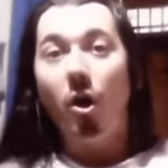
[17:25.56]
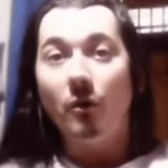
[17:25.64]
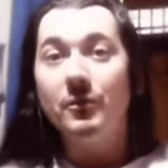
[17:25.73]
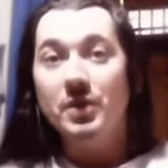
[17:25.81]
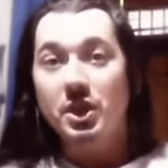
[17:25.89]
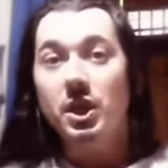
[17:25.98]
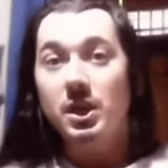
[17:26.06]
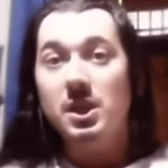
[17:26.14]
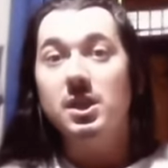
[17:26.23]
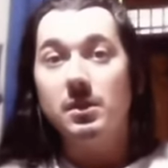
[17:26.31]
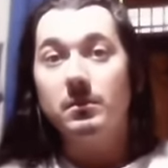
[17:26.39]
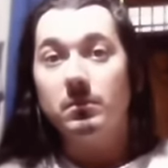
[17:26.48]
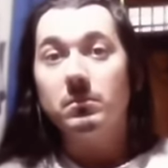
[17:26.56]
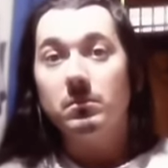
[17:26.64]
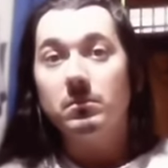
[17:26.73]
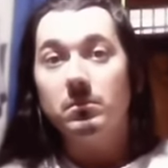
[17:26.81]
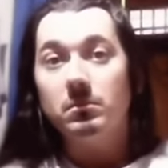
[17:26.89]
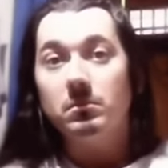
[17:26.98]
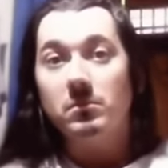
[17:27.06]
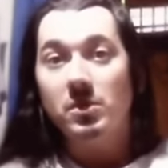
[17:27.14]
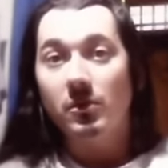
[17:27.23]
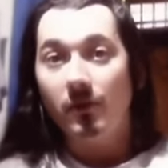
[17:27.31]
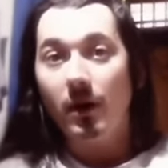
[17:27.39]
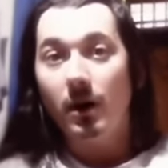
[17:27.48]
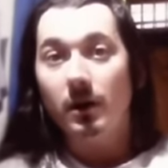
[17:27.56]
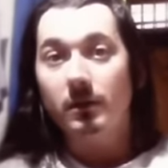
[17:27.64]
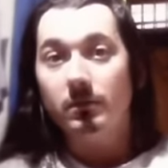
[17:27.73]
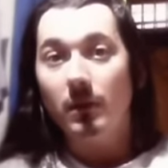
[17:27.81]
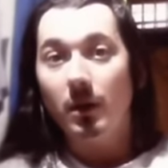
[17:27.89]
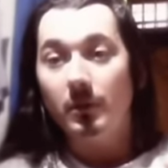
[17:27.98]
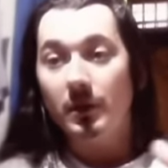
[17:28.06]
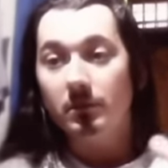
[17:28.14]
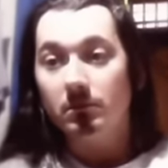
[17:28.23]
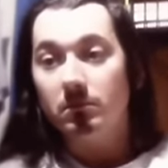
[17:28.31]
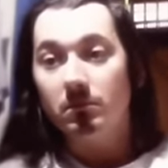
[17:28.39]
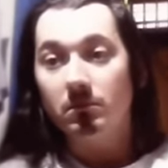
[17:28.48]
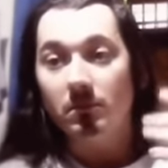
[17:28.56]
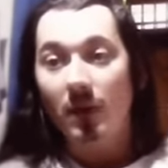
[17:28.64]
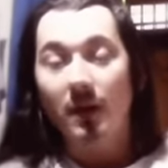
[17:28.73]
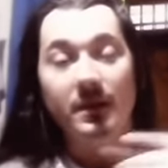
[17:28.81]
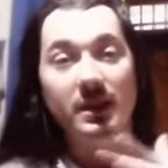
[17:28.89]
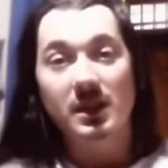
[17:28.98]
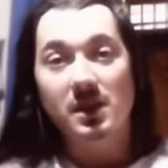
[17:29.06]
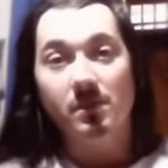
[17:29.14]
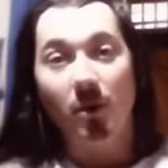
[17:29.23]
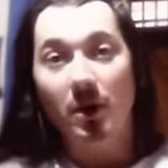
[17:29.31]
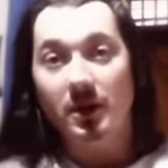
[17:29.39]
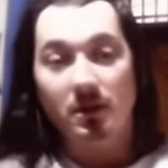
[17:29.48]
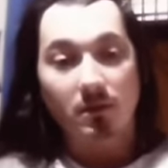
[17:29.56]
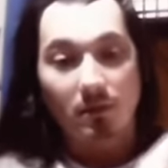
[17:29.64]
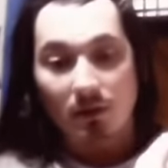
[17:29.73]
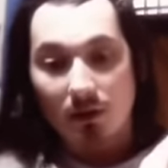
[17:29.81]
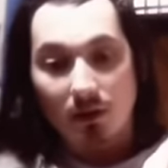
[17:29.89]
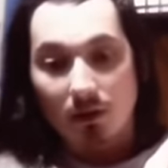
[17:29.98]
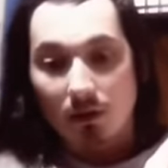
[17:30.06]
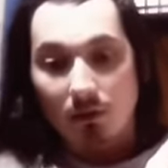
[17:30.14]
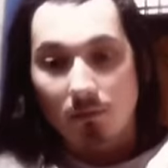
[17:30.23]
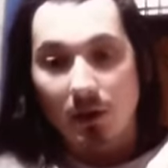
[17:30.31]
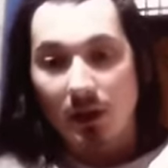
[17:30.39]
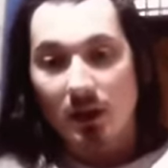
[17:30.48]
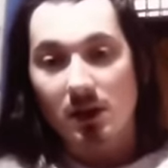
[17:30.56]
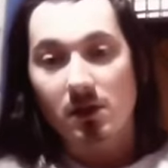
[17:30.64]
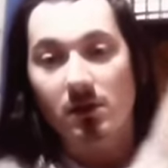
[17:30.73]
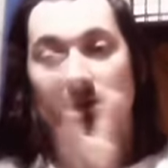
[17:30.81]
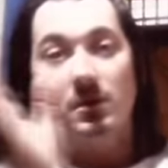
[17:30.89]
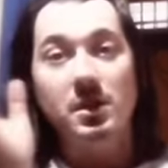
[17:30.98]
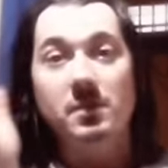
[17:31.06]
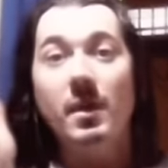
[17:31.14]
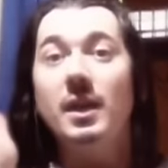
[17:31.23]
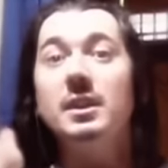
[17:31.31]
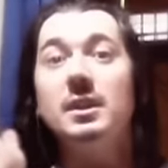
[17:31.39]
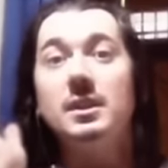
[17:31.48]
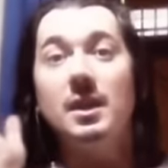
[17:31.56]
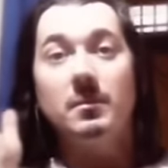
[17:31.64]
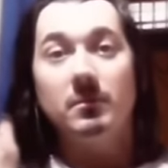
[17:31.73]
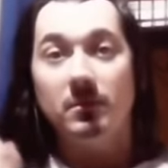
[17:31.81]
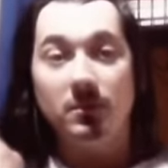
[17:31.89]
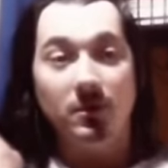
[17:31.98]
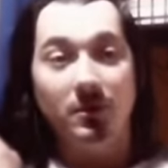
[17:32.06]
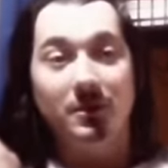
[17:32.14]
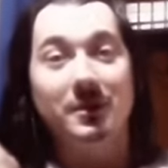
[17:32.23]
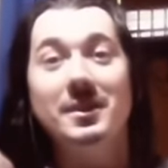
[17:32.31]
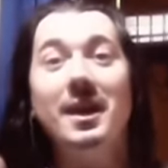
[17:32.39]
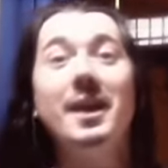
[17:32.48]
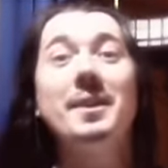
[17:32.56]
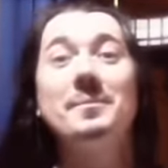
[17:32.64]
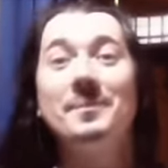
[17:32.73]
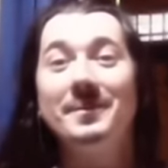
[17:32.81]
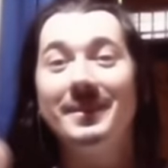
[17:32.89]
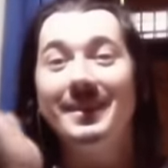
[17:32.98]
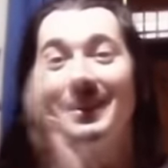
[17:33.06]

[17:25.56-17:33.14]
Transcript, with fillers: officials so far. I mean, until this point, we disrespected them all the time.